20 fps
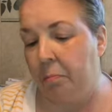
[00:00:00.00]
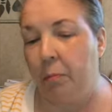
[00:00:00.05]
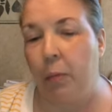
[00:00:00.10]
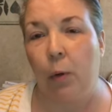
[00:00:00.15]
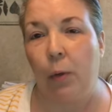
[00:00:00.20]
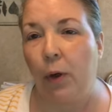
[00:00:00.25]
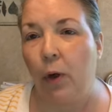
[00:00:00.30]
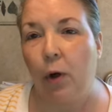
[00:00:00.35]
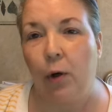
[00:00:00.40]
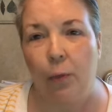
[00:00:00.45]
But
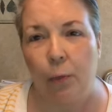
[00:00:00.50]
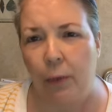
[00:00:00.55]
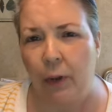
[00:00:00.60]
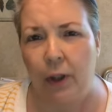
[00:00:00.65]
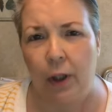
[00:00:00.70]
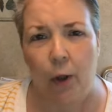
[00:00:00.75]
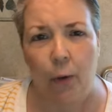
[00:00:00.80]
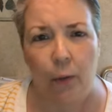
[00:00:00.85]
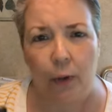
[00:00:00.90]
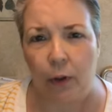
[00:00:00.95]
we
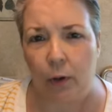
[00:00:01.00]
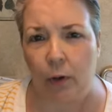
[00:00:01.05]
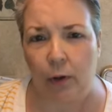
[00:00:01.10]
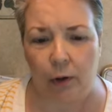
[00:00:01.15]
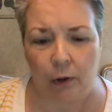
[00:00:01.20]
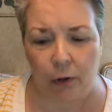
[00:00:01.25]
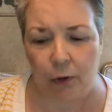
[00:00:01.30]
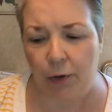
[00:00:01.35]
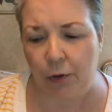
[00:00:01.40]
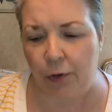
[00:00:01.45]

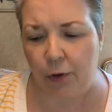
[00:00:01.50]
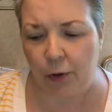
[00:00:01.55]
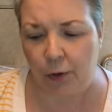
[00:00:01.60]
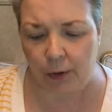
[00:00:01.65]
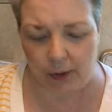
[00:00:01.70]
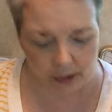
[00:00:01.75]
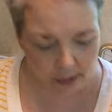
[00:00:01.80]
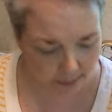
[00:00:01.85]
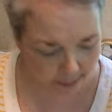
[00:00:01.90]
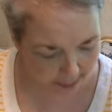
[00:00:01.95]
all
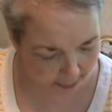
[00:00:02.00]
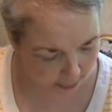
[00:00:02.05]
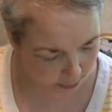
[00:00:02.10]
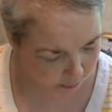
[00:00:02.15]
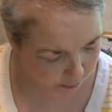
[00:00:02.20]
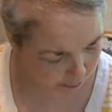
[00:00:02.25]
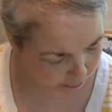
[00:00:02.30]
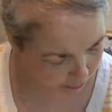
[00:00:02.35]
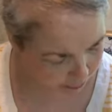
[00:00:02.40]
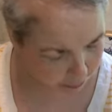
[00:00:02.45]
use them any
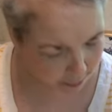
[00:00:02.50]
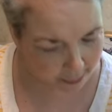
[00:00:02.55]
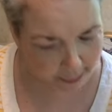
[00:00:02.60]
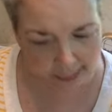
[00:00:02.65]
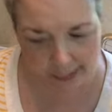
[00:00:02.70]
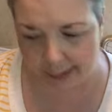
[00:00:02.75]
way we want.